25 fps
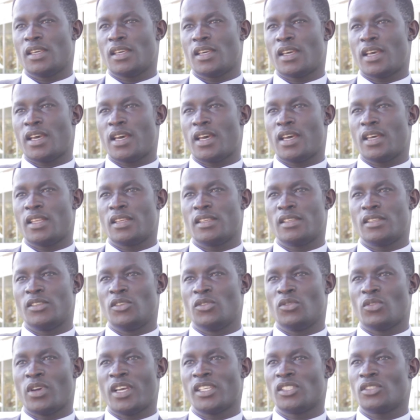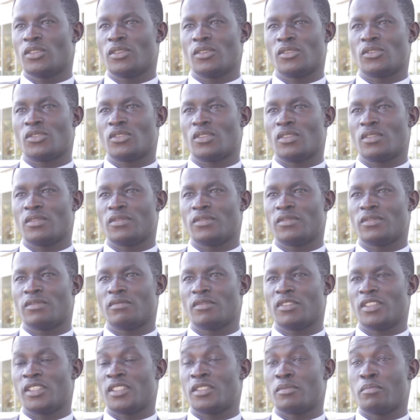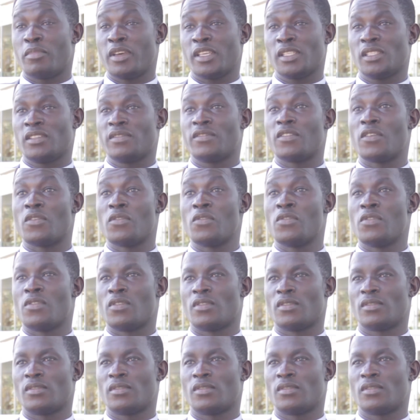and you ask yourself, is best for who?